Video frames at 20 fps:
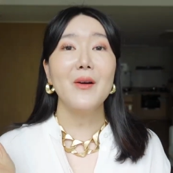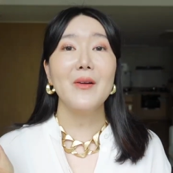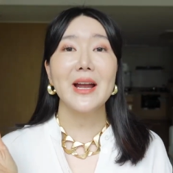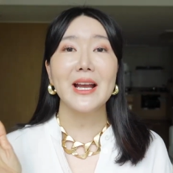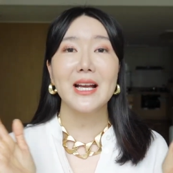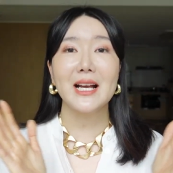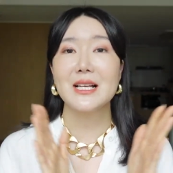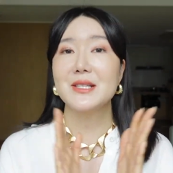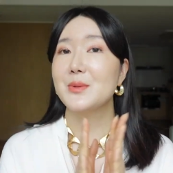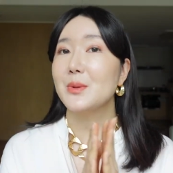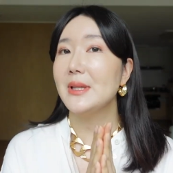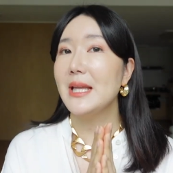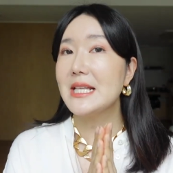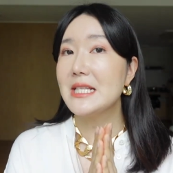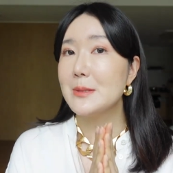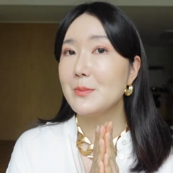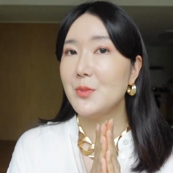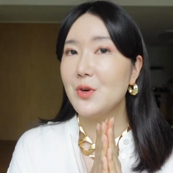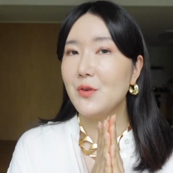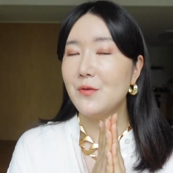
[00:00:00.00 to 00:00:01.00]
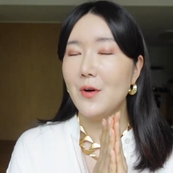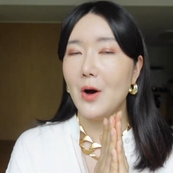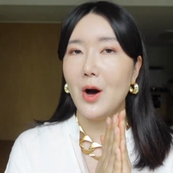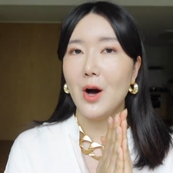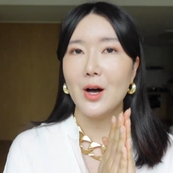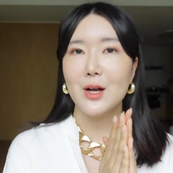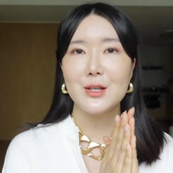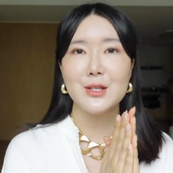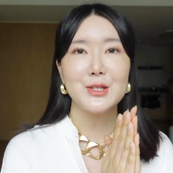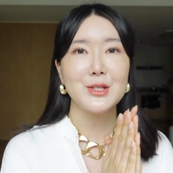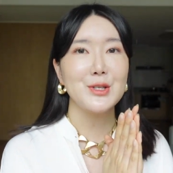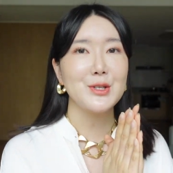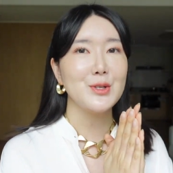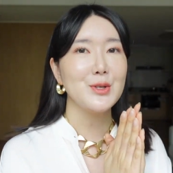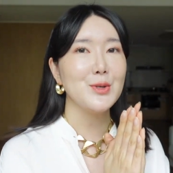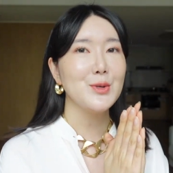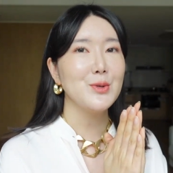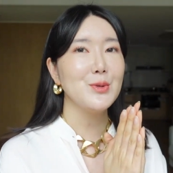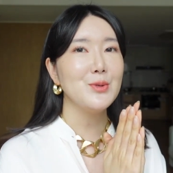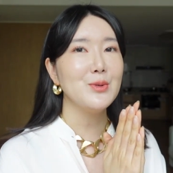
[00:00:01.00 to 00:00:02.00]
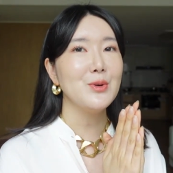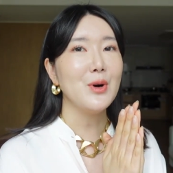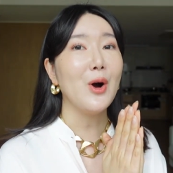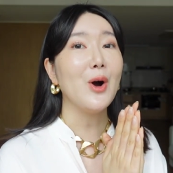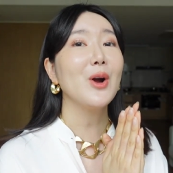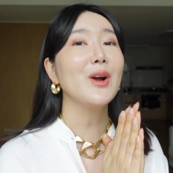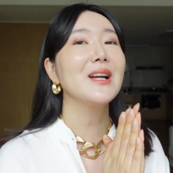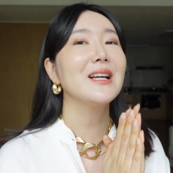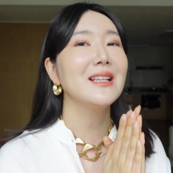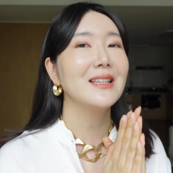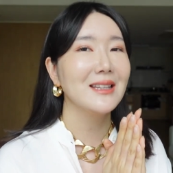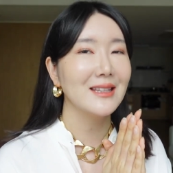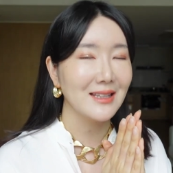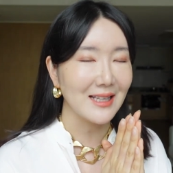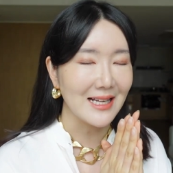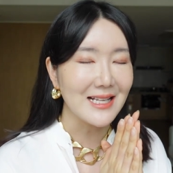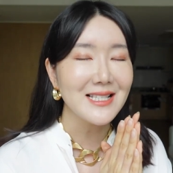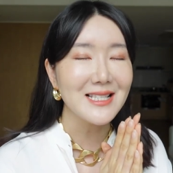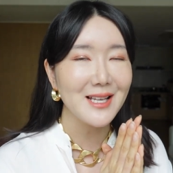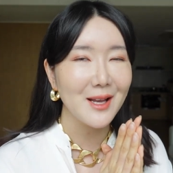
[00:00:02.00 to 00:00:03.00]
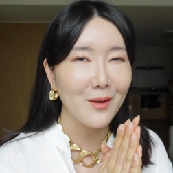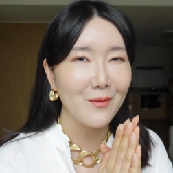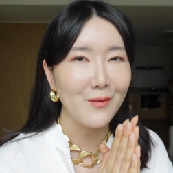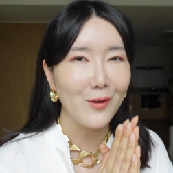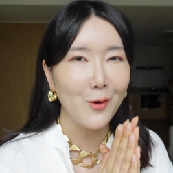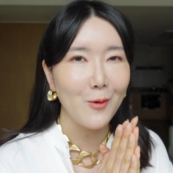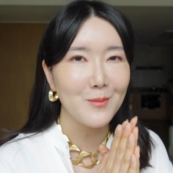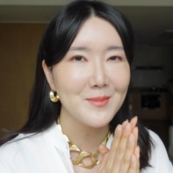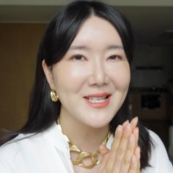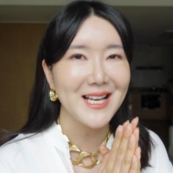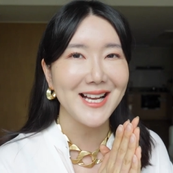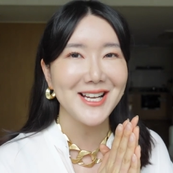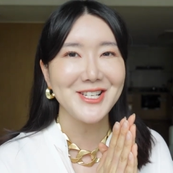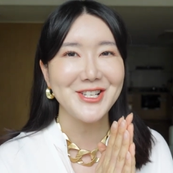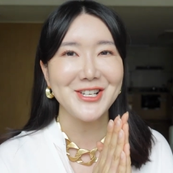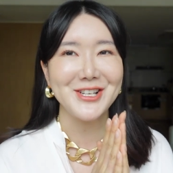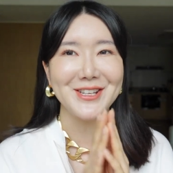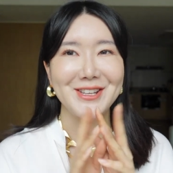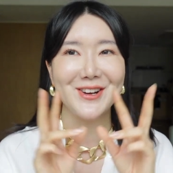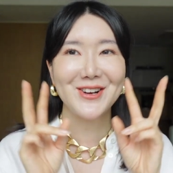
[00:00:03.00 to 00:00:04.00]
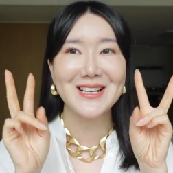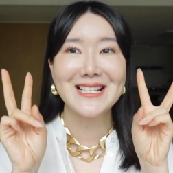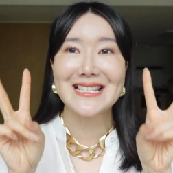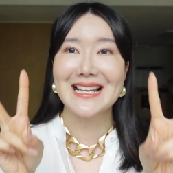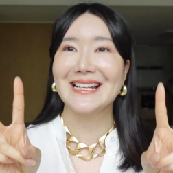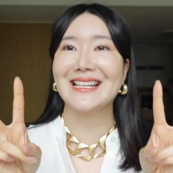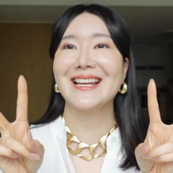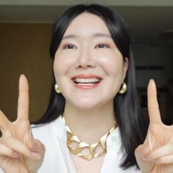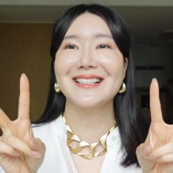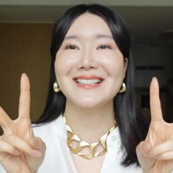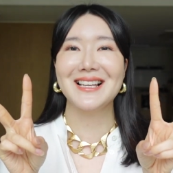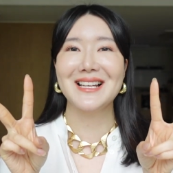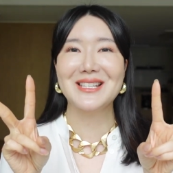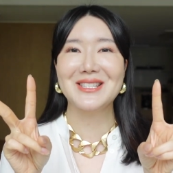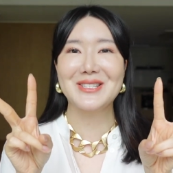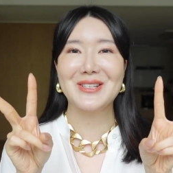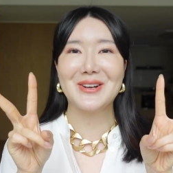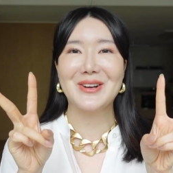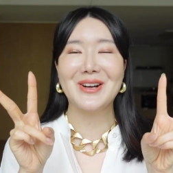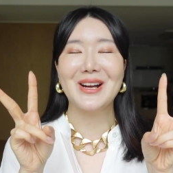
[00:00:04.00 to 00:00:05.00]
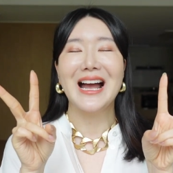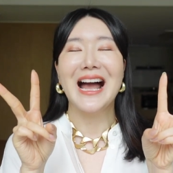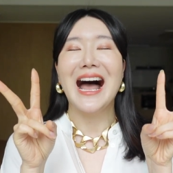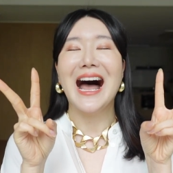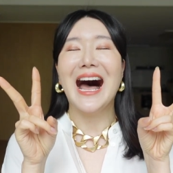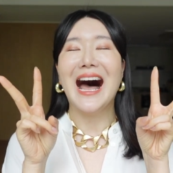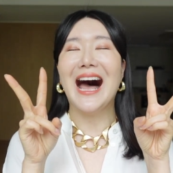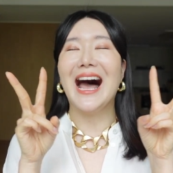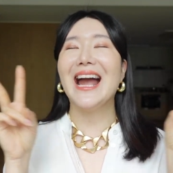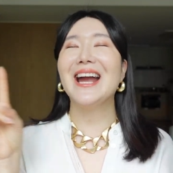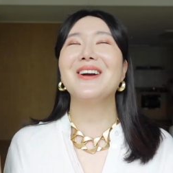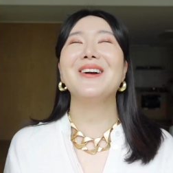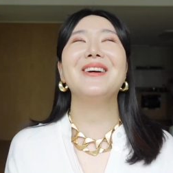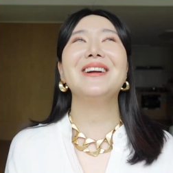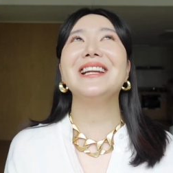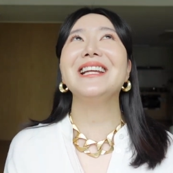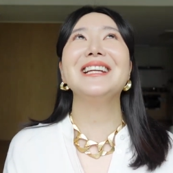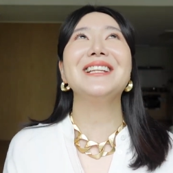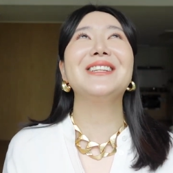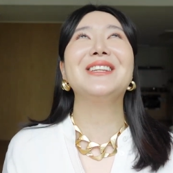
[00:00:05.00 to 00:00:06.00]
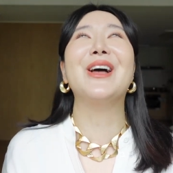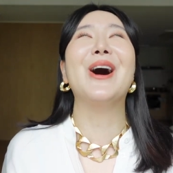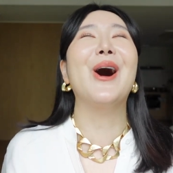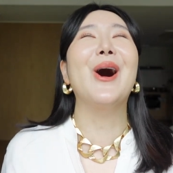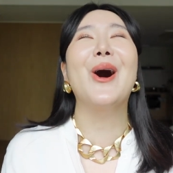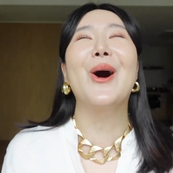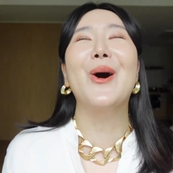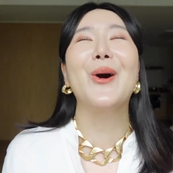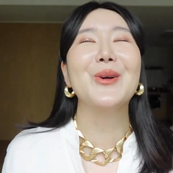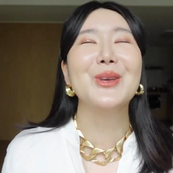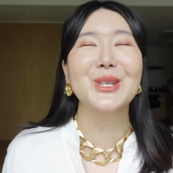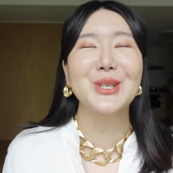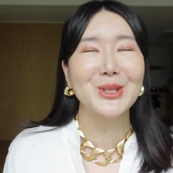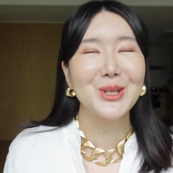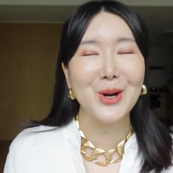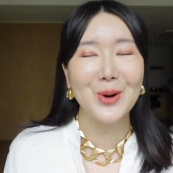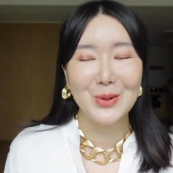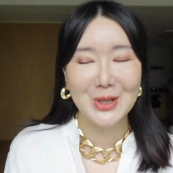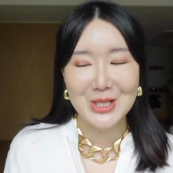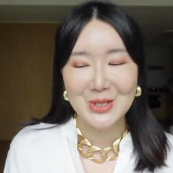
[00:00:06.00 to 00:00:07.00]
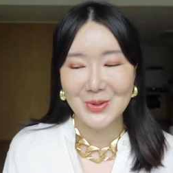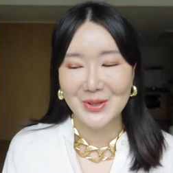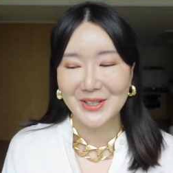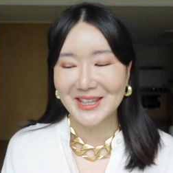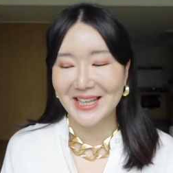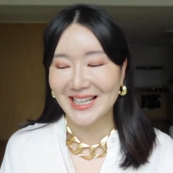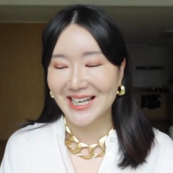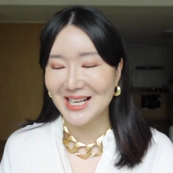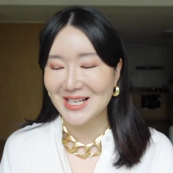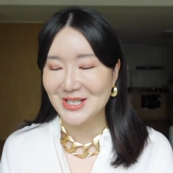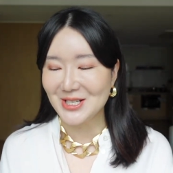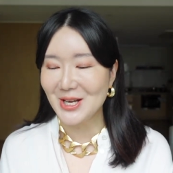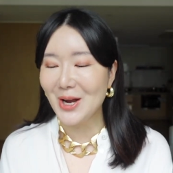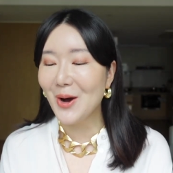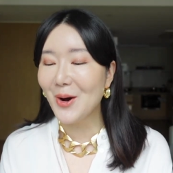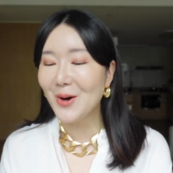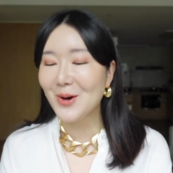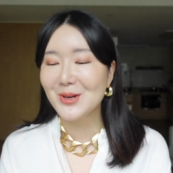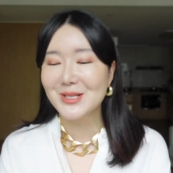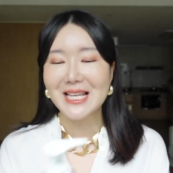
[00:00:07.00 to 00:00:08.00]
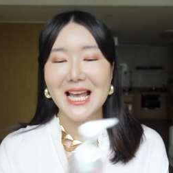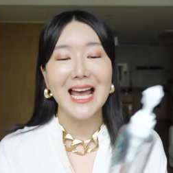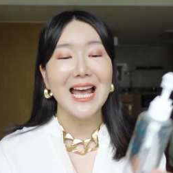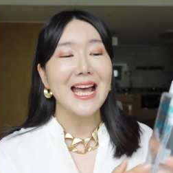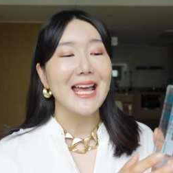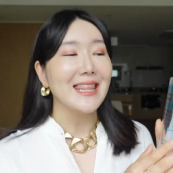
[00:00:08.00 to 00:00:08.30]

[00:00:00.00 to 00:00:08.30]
All right, guys, so let's move on to our cleansing foam section, our second cleanser. I already know you know which one that I chose.